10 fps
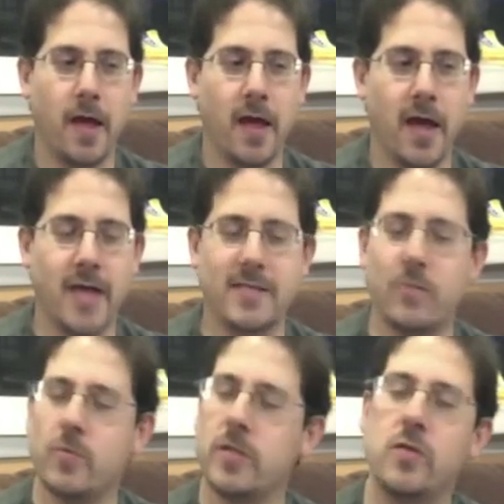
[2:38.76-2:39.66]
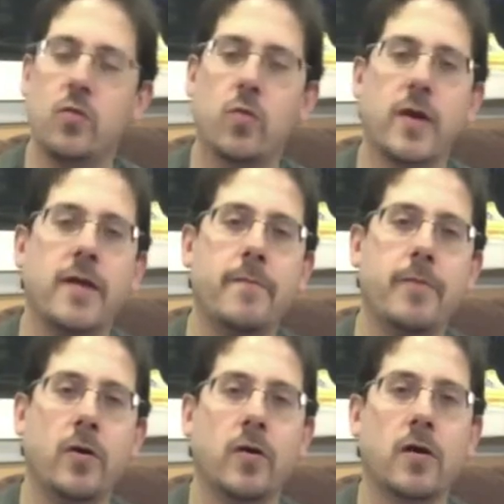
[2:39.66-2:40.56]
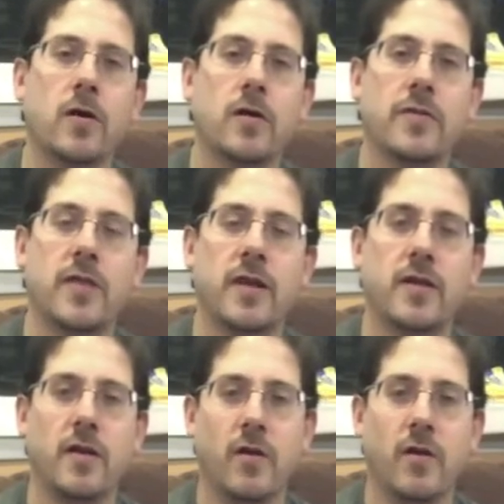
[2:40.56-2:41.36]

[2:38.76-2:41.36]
has a really great perk that